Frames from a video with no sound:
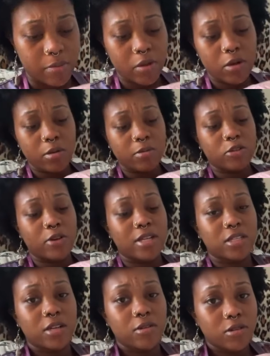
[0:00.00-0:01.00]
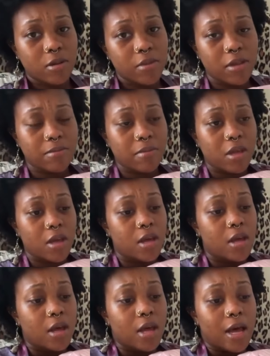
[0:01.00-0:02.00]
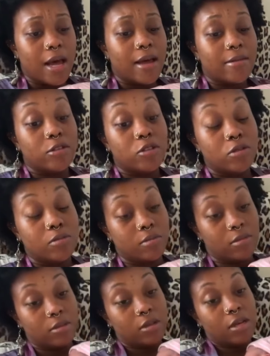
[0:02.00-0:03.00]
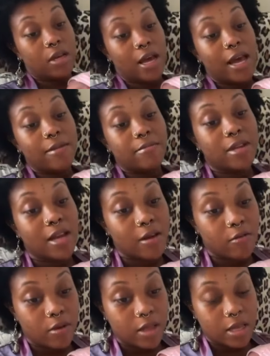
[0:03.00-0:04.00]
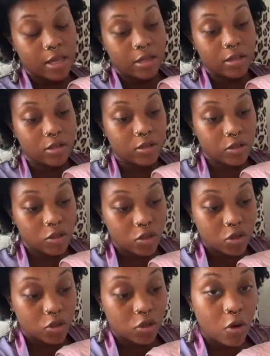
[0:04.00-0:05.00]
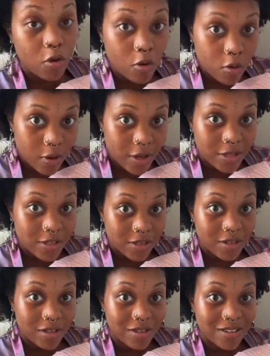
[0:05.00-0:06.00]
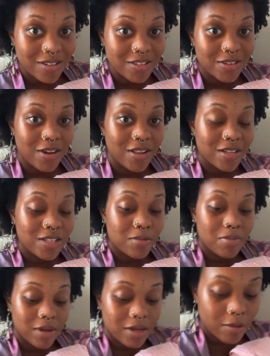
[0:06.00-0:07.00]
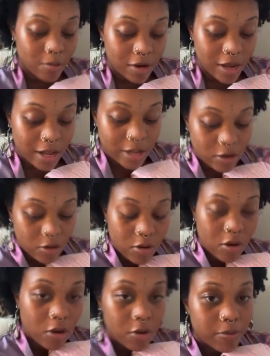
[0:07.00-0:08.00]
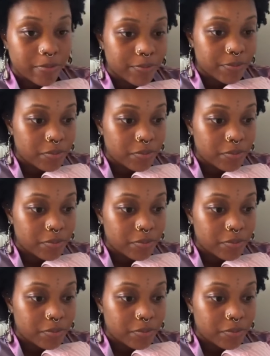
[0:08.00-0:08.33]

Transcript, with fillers: uh, Pluto transit or something. I I'm not really so into astrology, but what I do know